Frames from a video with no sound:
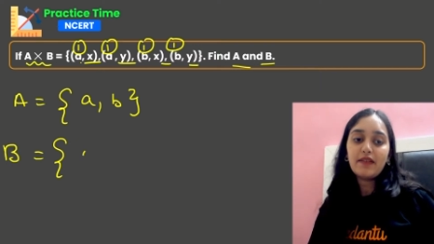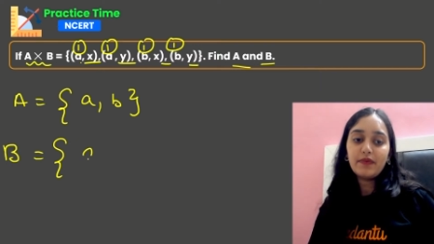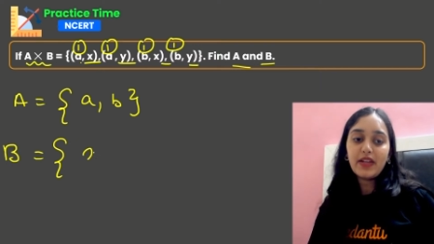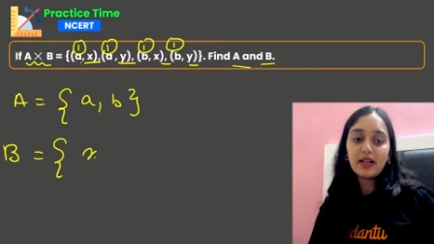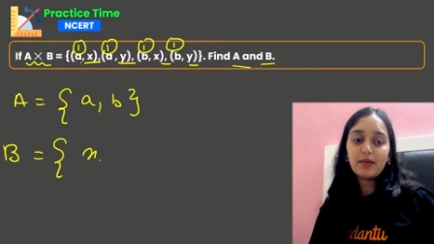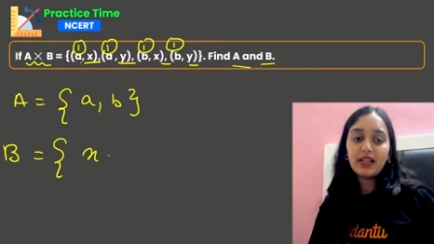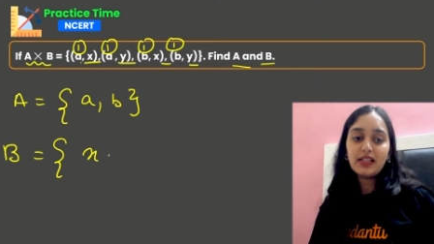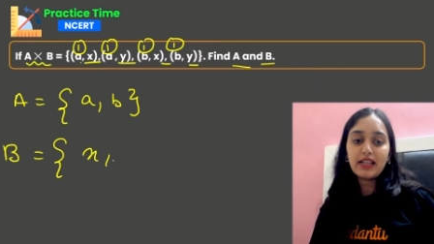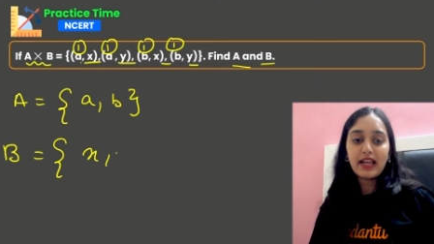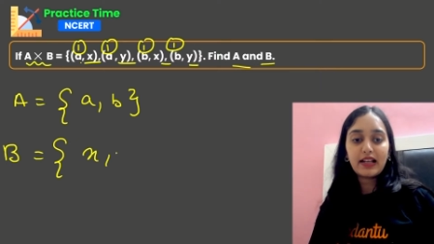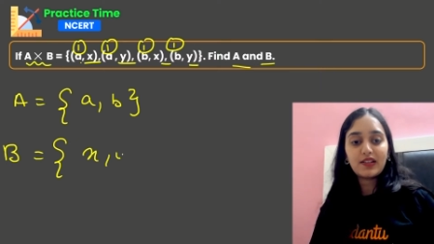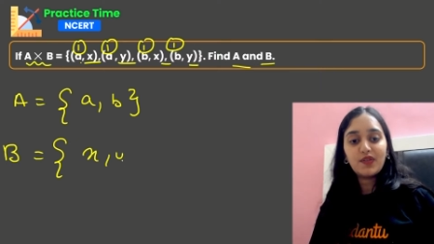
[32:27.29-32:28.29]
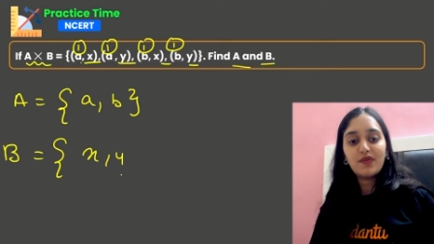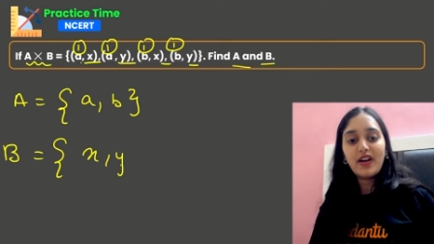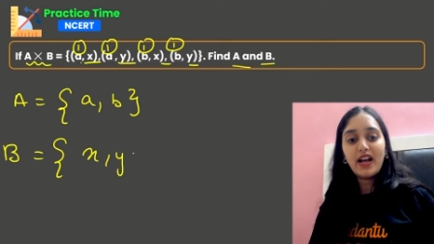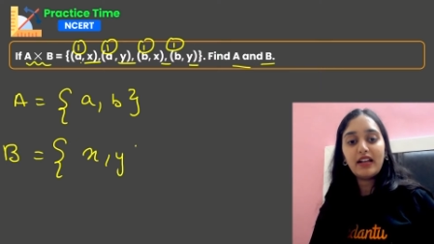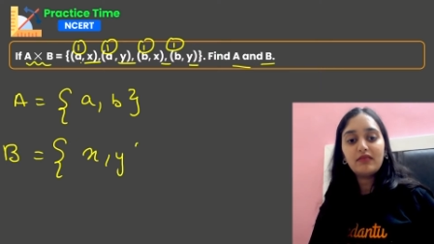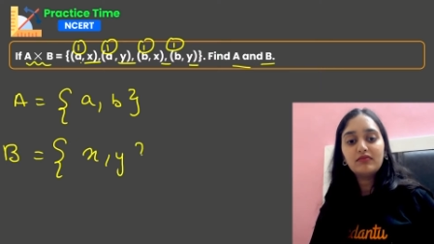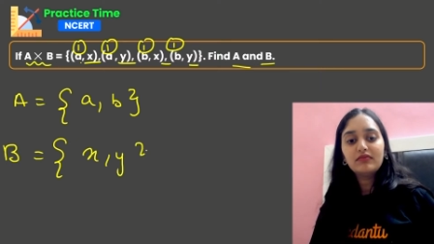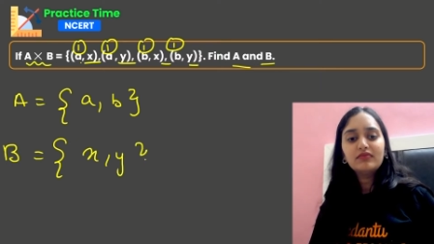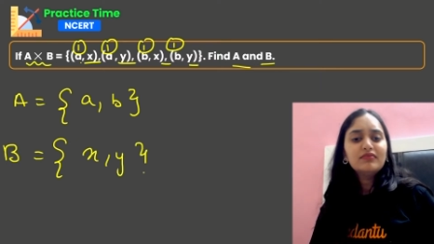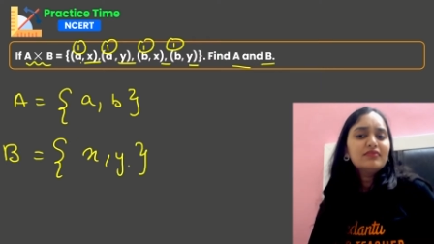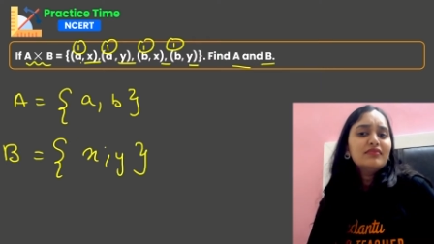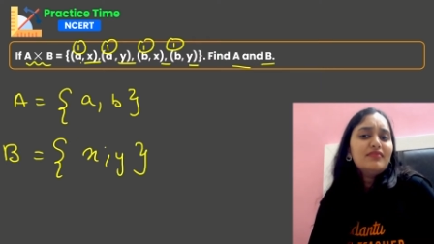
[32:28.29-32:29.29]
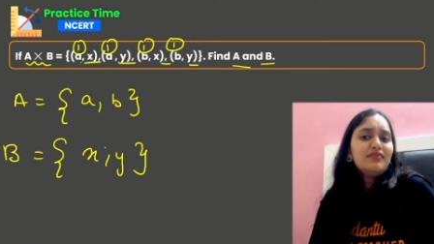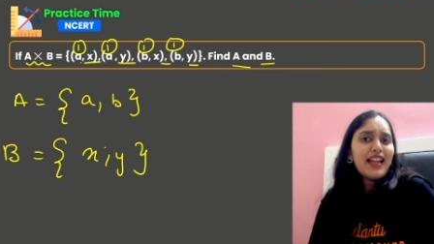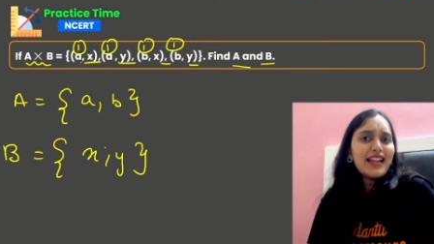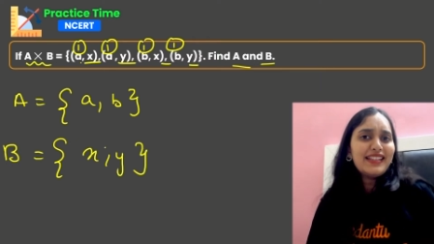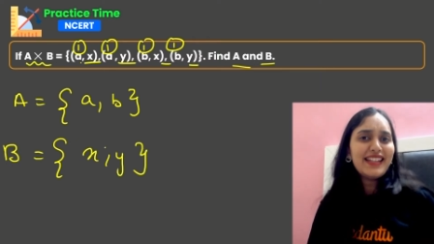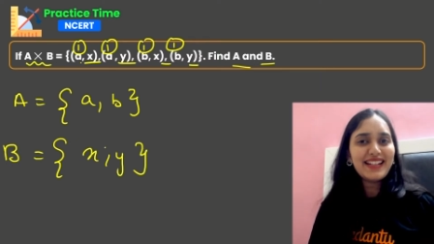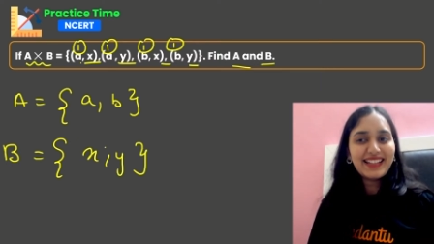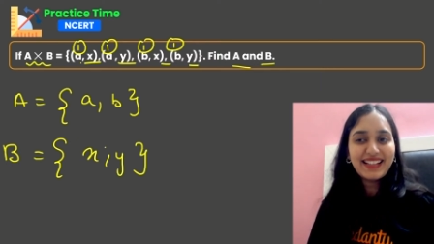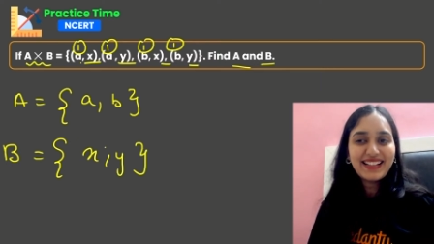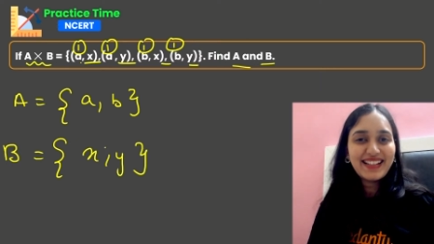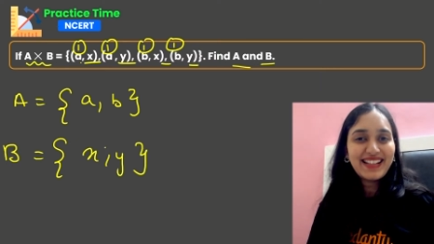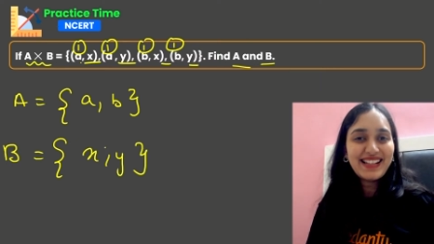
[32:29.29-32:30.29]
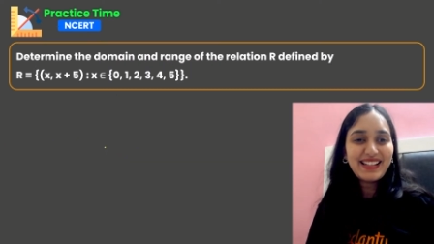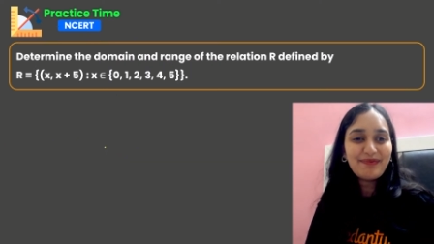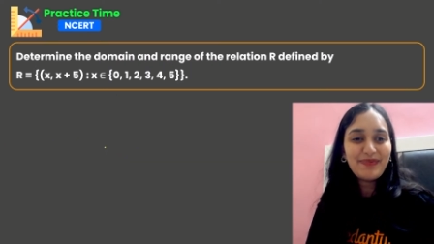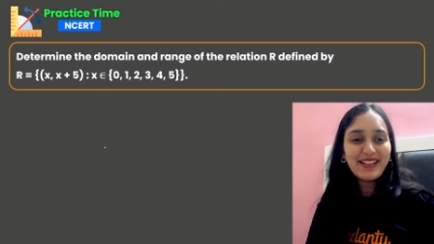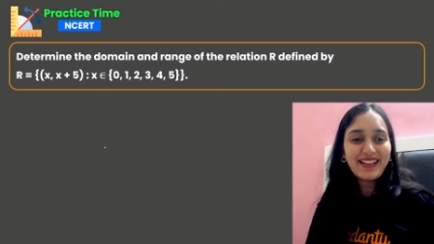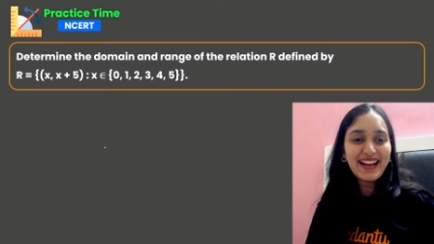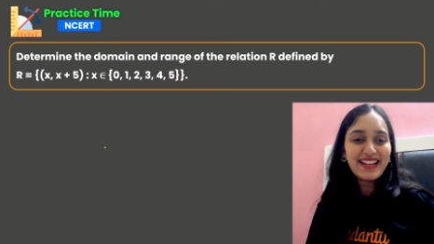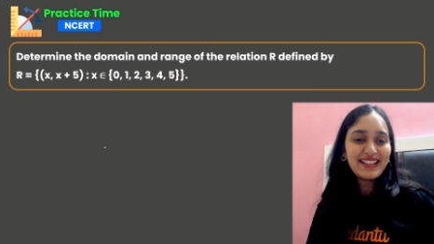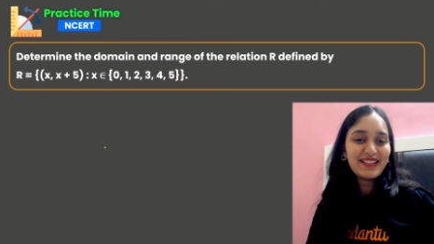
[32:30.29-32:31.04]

That means X and Y. That's it. Simple, right?